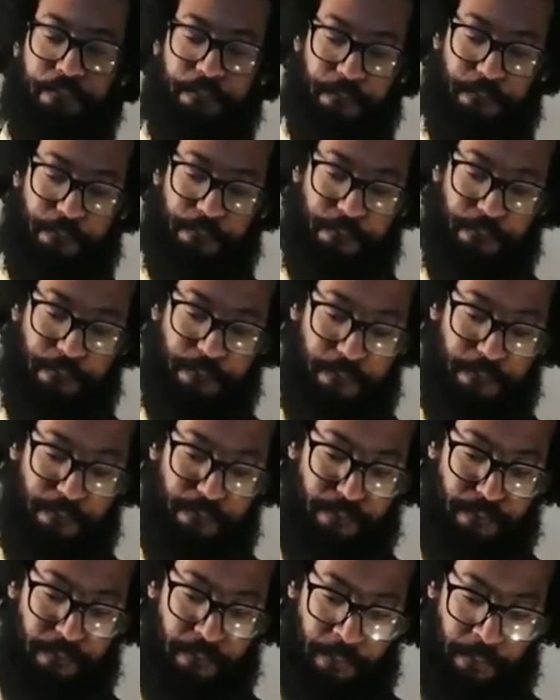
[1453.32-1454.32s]

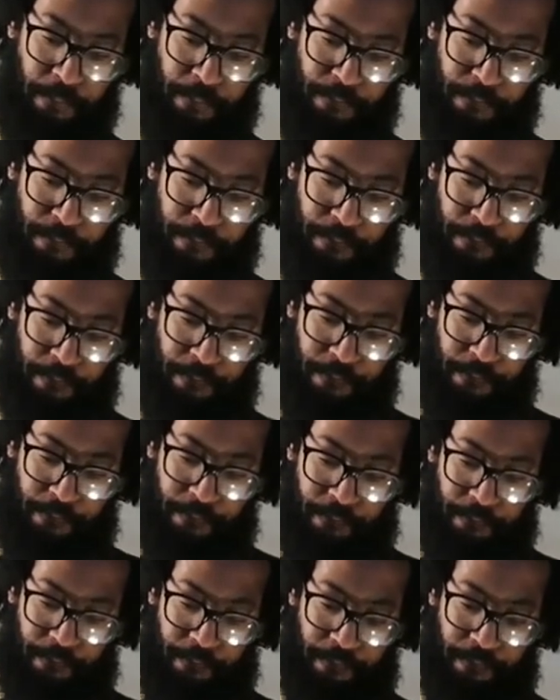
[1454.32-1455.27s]
Nobody speaks.